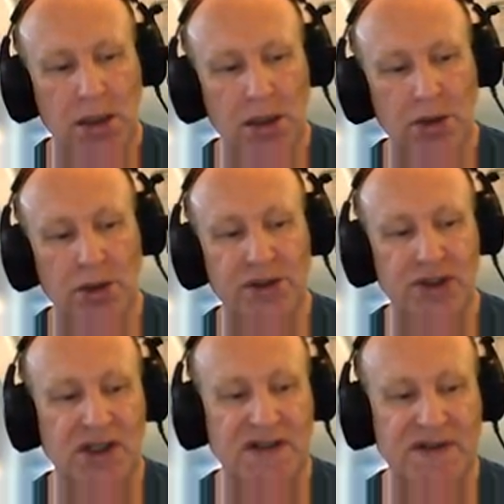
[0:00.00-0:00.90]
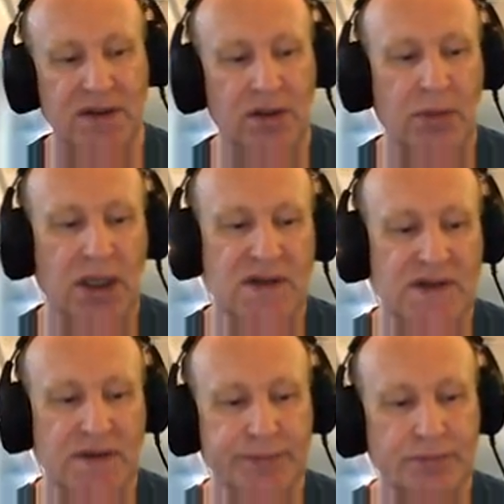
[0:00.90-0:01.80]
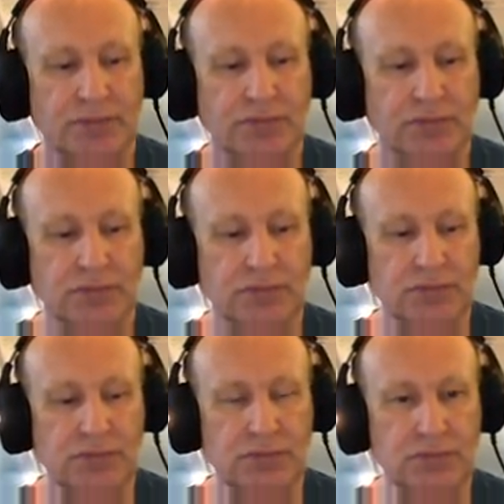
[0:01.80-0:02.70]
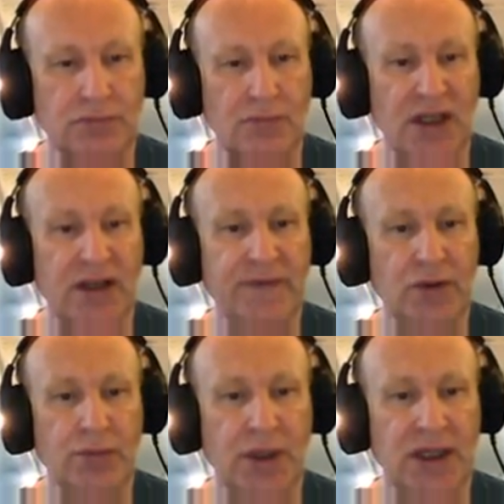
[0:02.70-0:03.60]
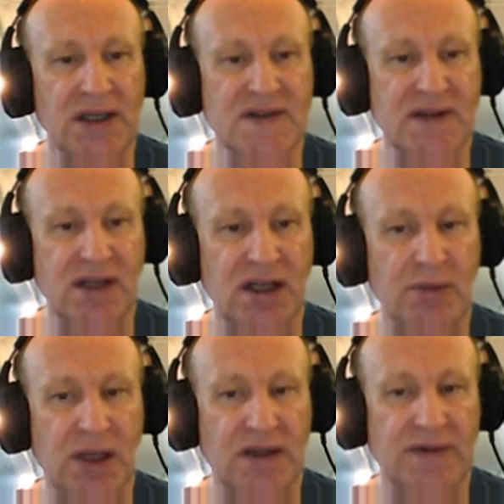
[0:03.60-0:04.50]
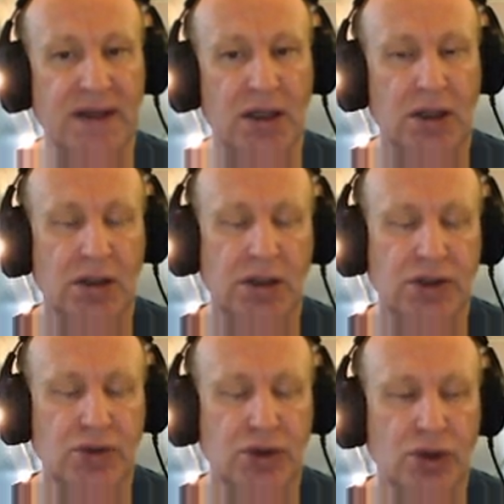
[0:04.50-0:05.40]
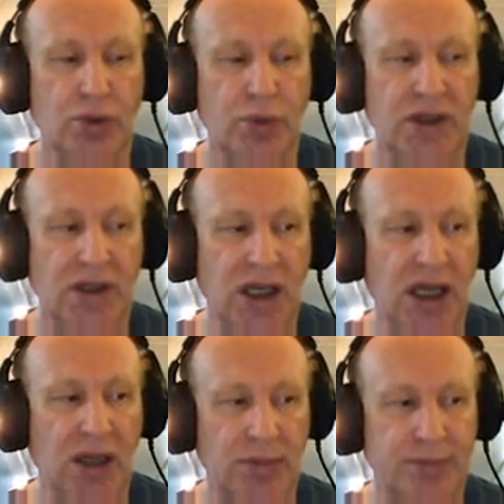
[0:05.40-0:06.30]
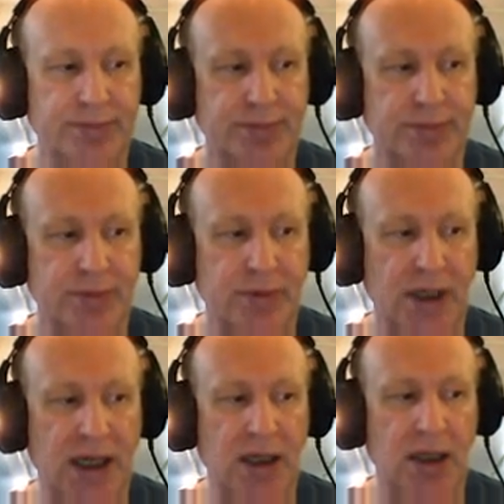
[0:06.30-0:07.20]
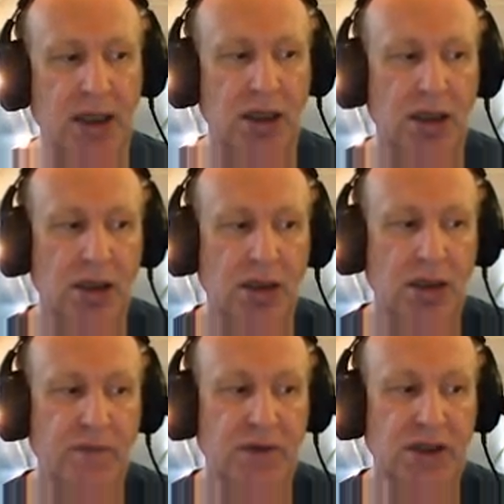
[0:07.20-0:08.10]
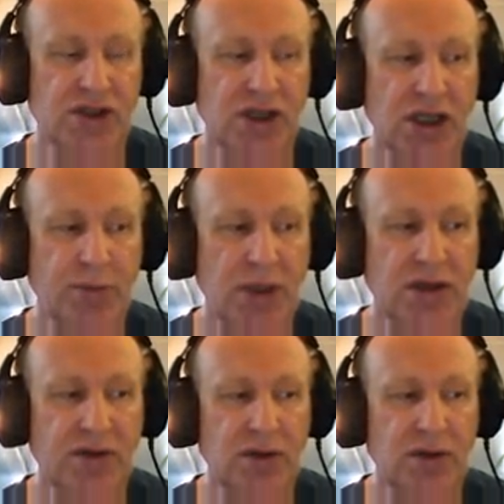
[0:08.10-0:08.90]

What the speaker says: the chess tournaments, if you make a stalemate, you don't win the game, right? With a checkmate,